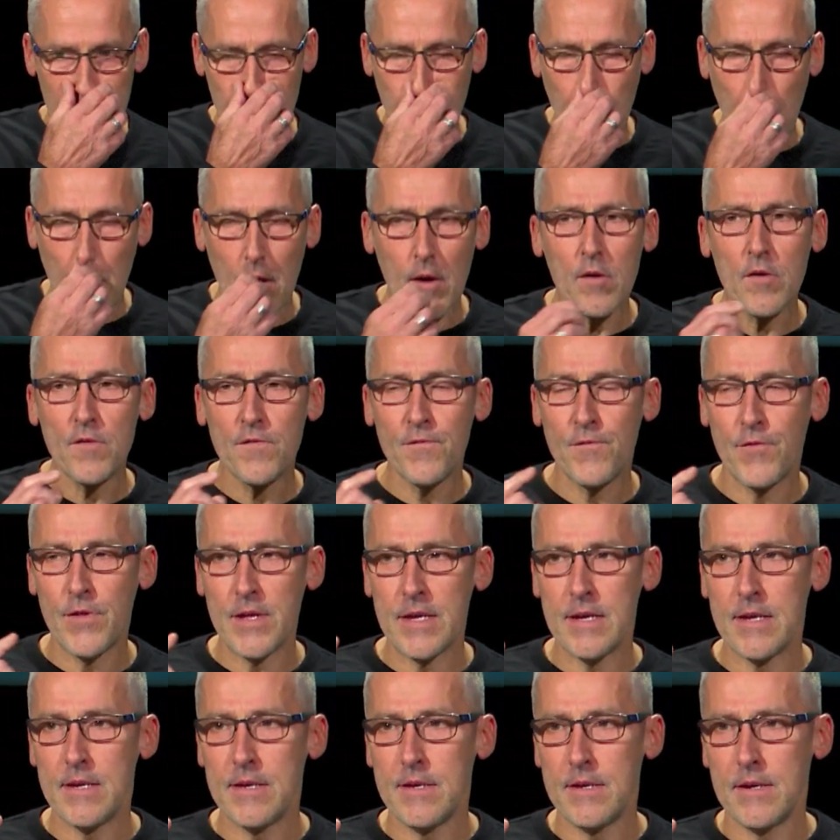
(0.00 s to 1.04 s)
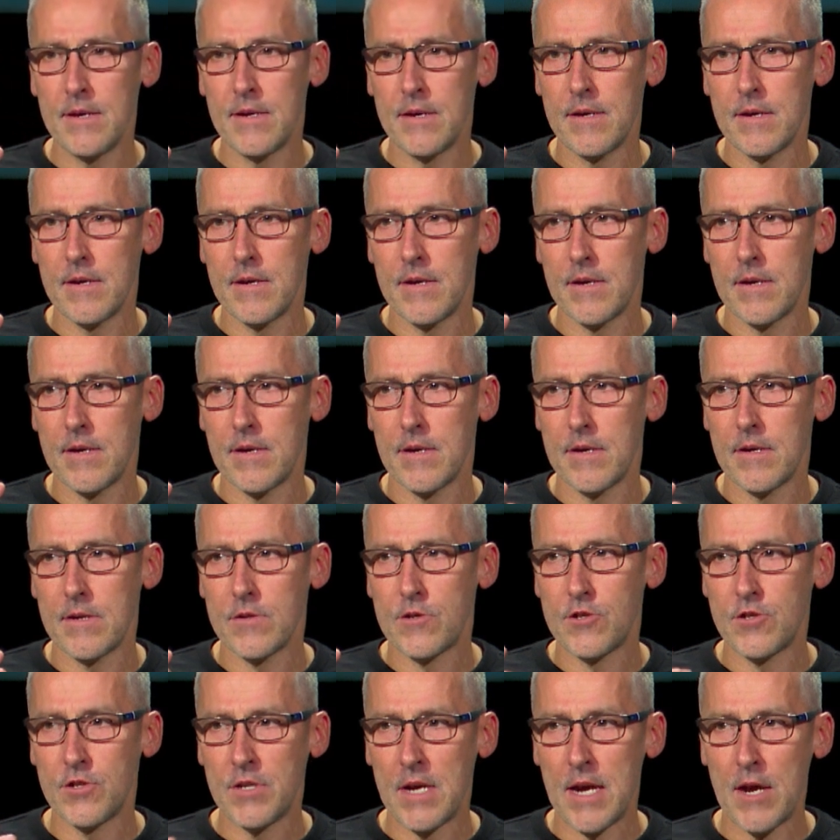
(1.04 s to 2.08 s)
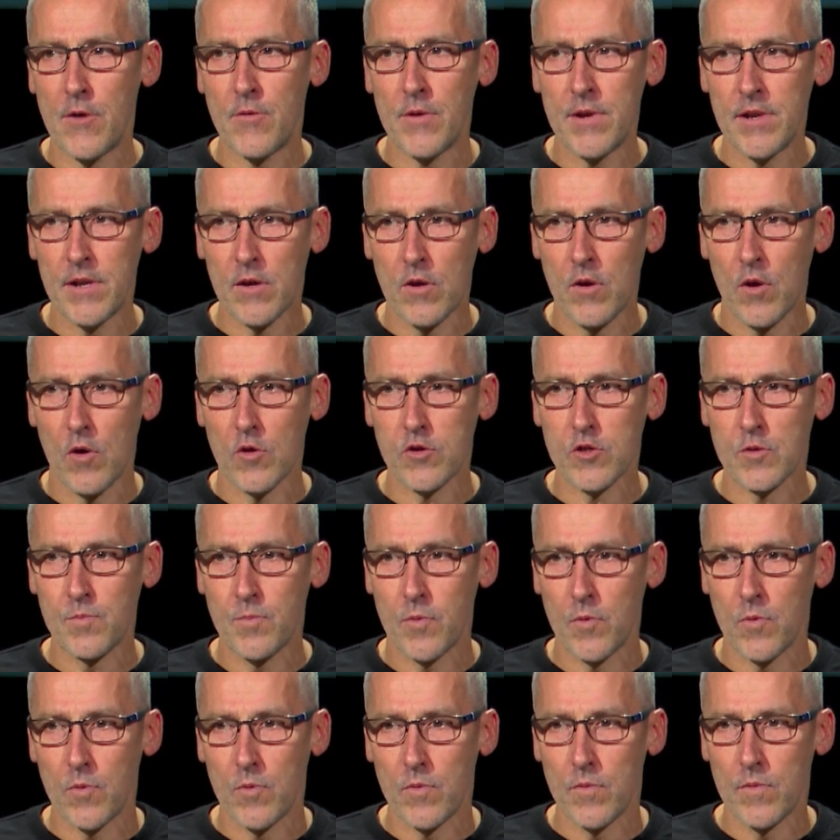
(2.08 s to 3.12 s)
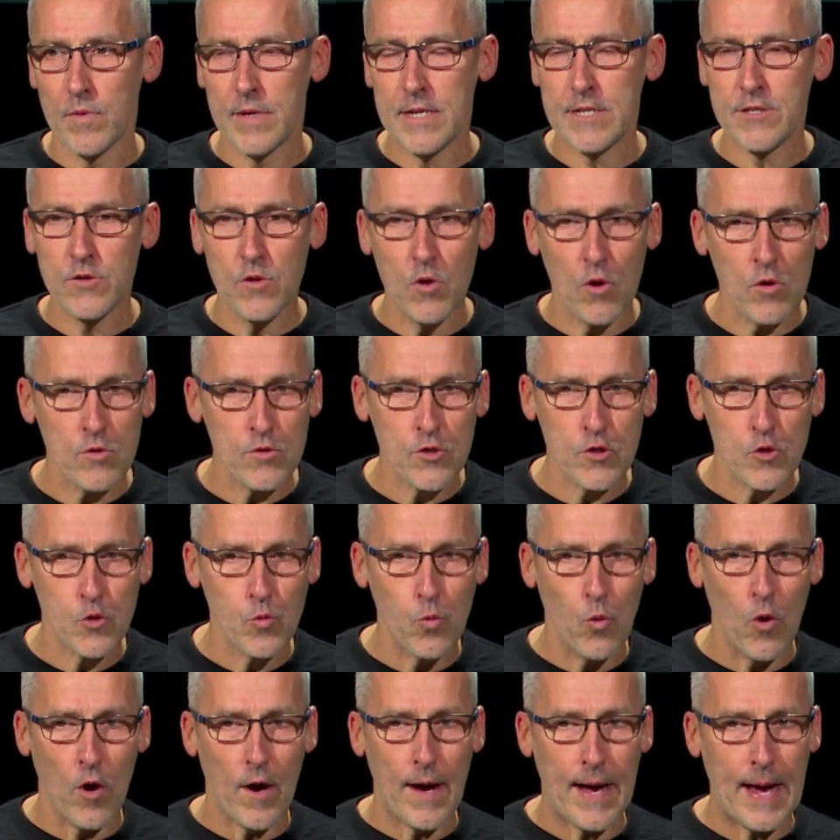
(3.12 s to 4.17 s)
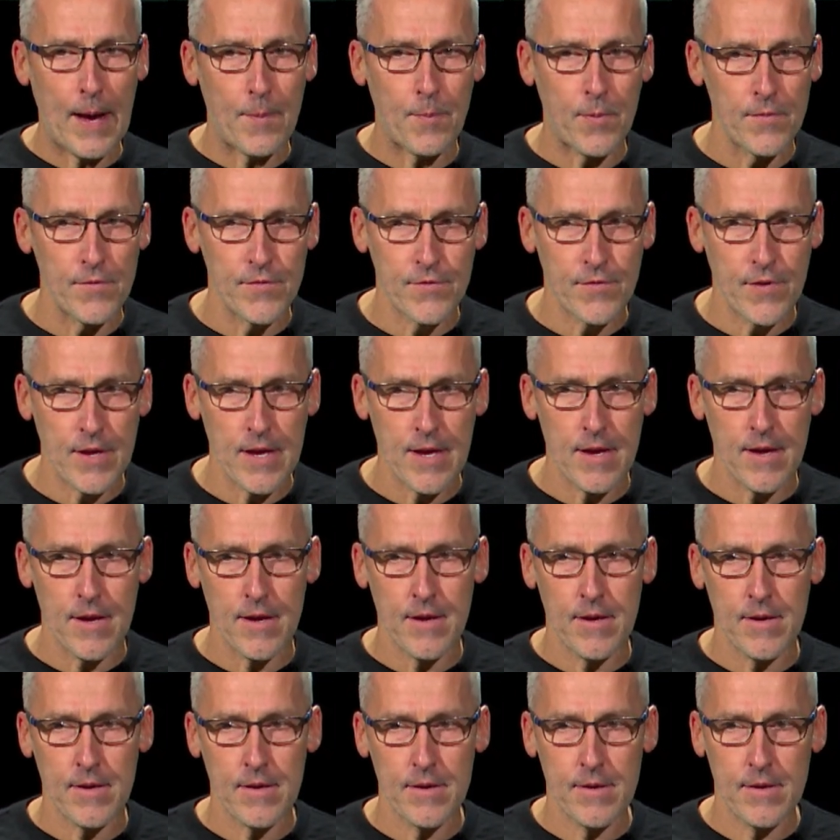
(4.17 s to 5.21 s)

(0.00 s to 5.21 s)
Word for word: Part of the sharing the gospel is not just what happens here